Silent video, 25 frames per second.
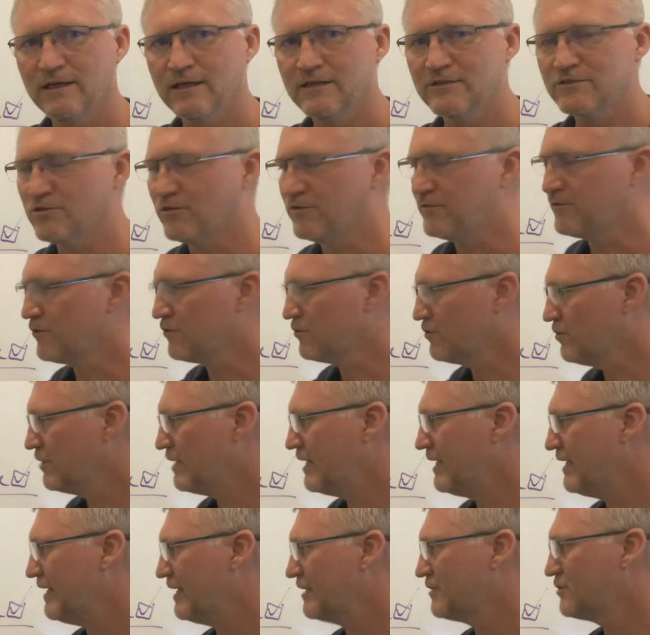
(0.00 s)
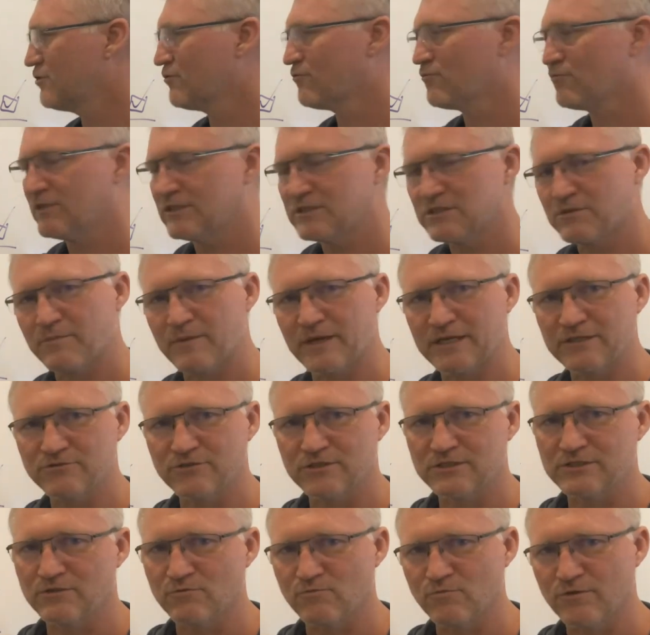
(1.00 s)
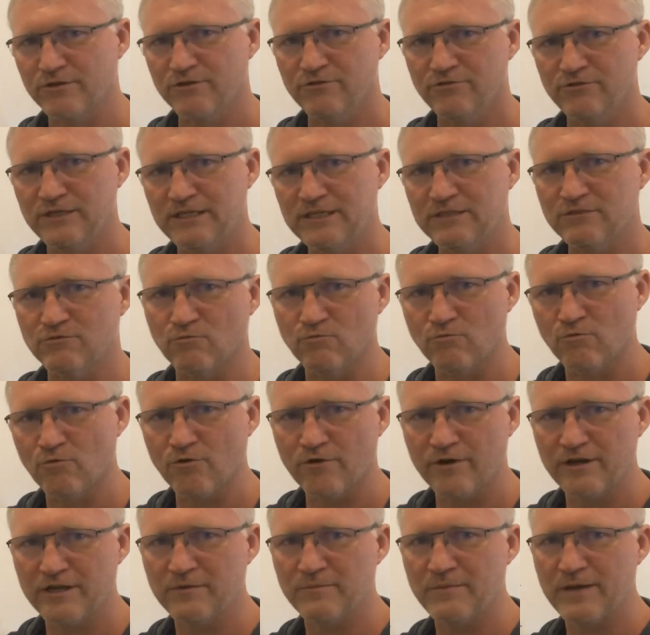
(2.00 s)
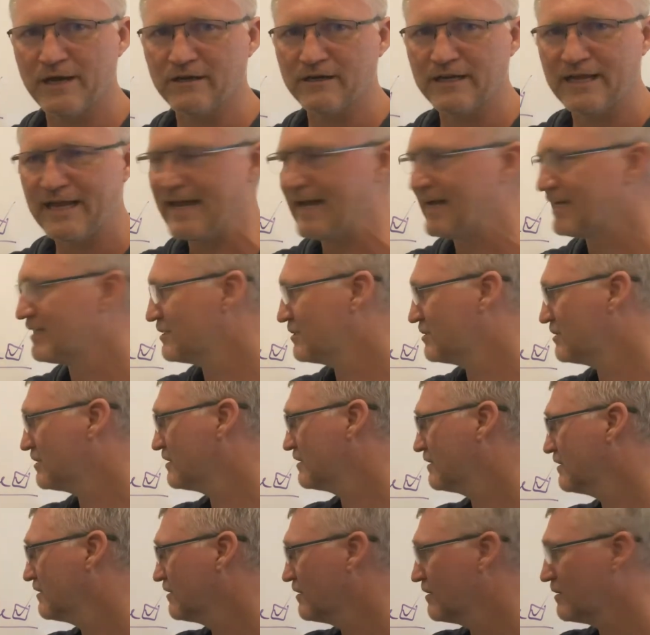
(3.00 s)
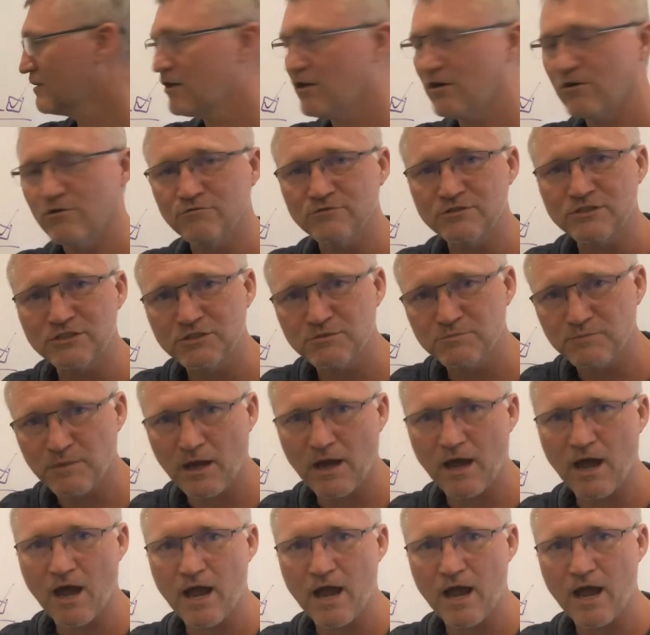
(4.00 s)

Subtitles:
So if you're looking at your risk matrix on whether you need to worry about XcodeSpy